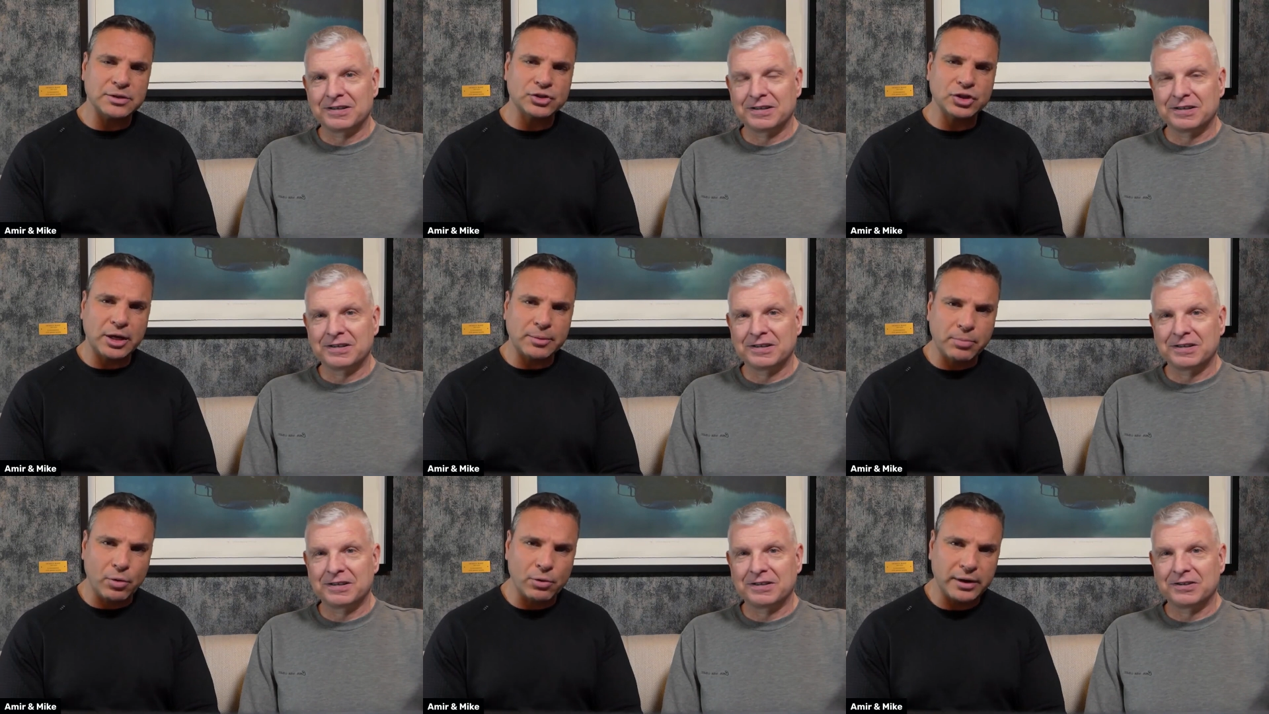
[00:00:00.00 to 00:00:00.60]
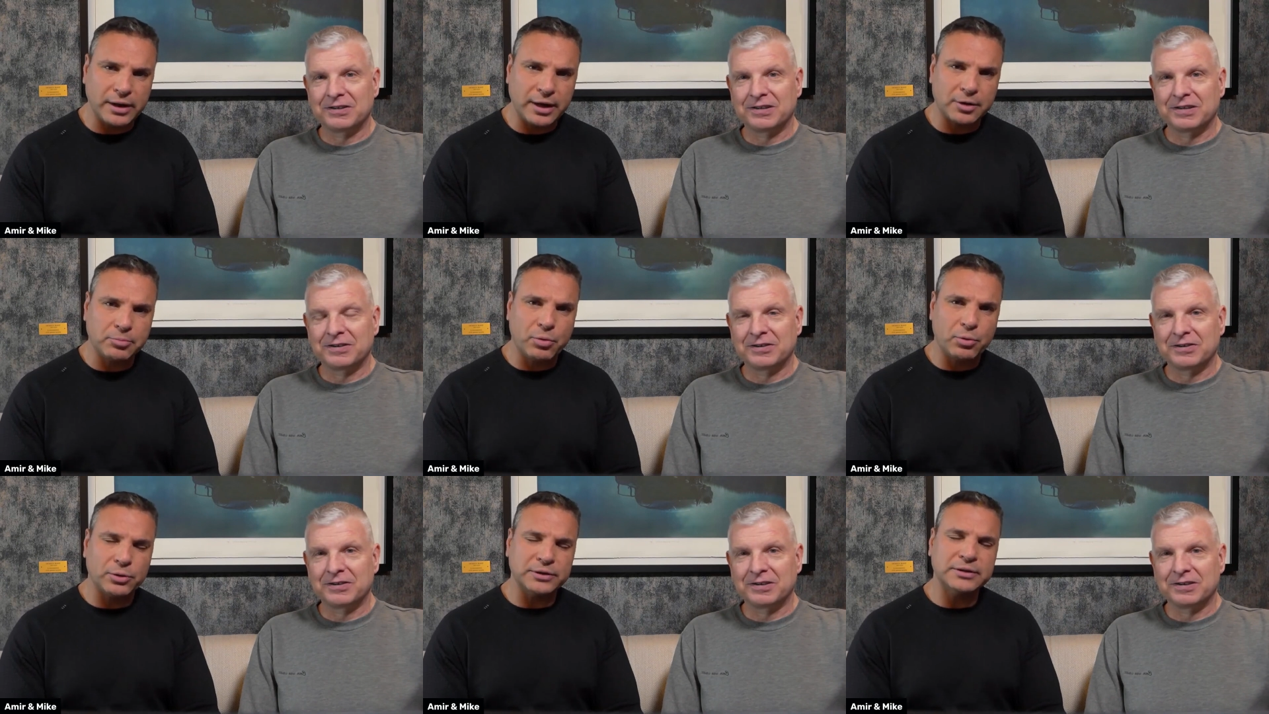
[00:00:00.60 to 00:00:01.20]
Speaker 1: Schiphol
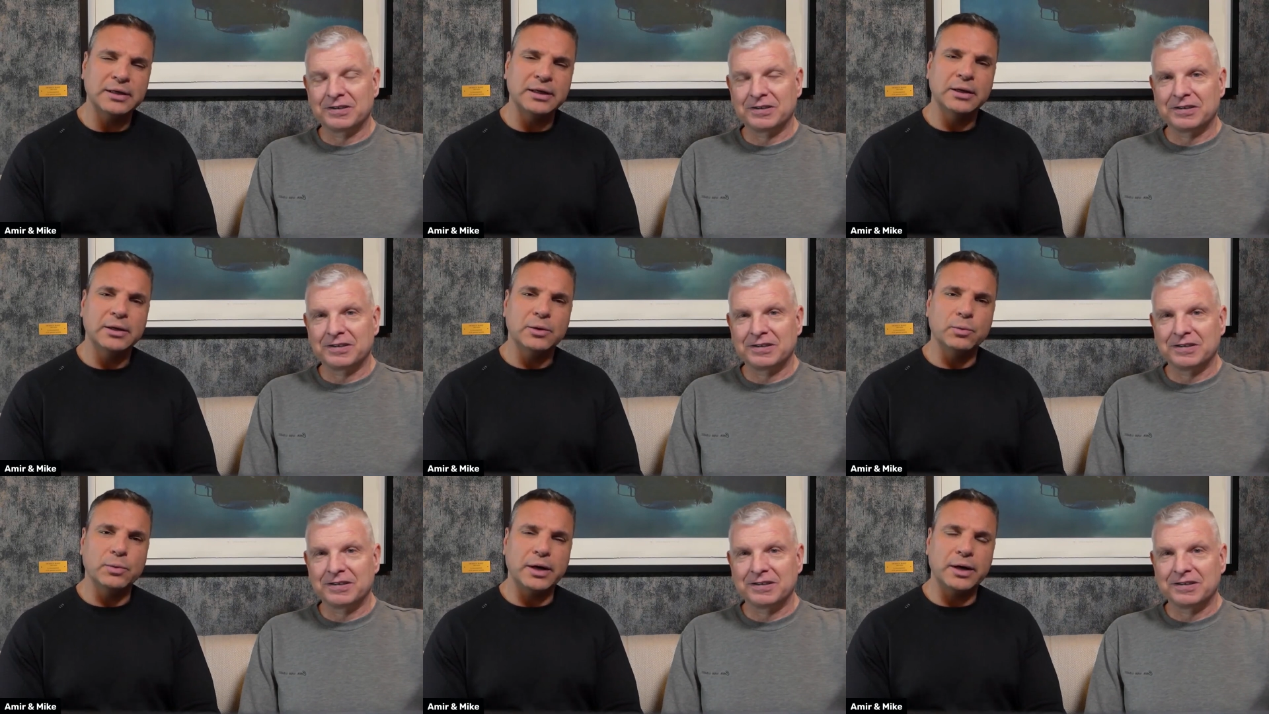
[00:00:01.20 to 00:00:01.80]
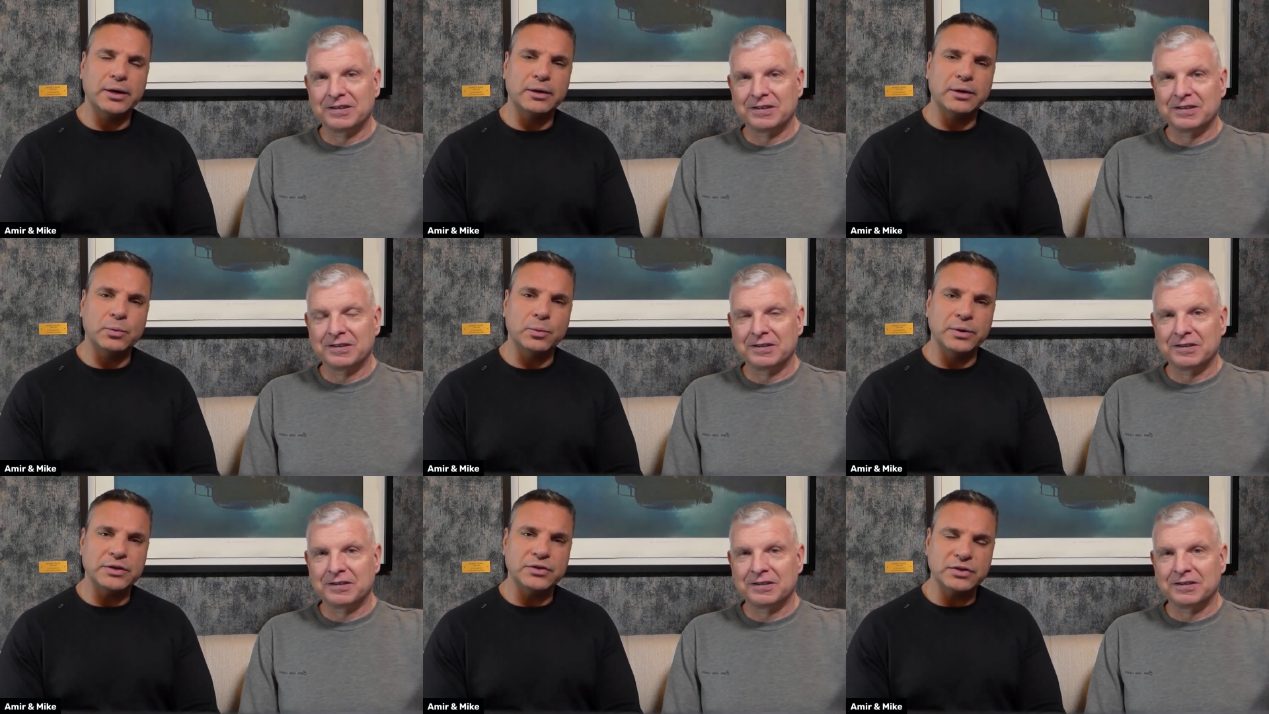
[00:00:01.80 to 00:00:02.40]
airport where
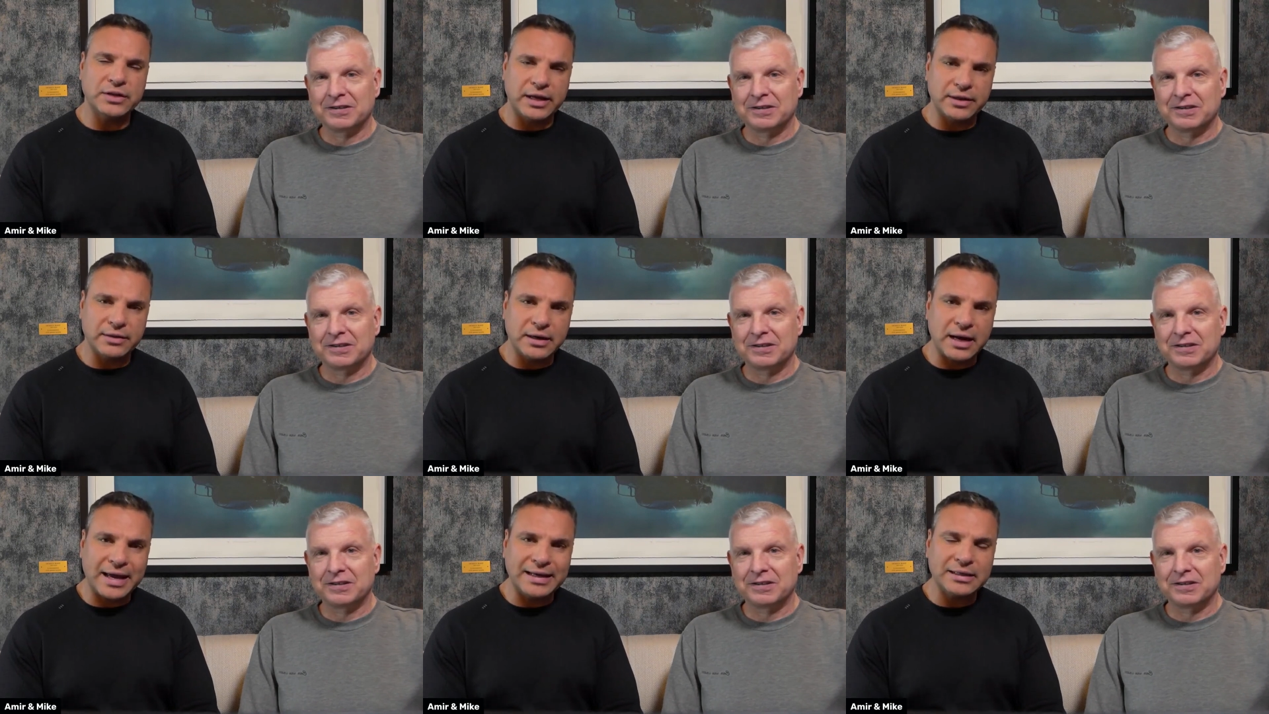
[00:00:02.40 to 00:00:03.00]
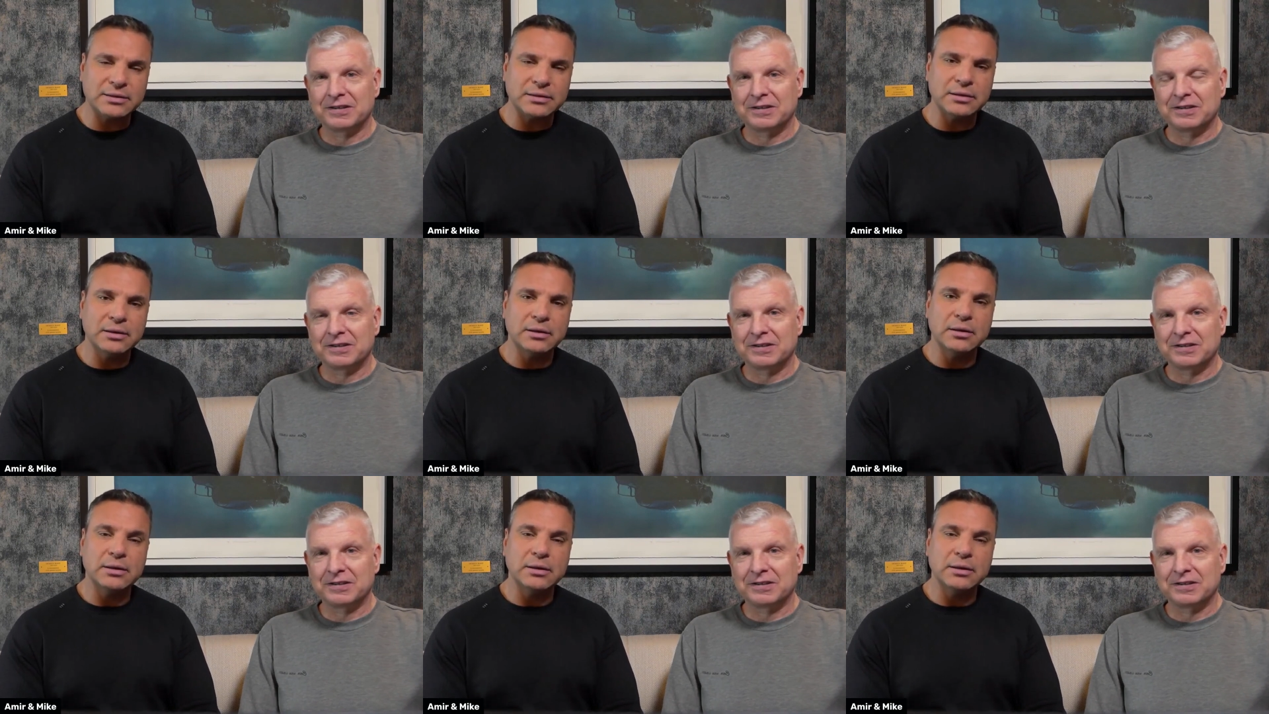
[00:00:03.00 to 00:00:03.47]
we stayed the night.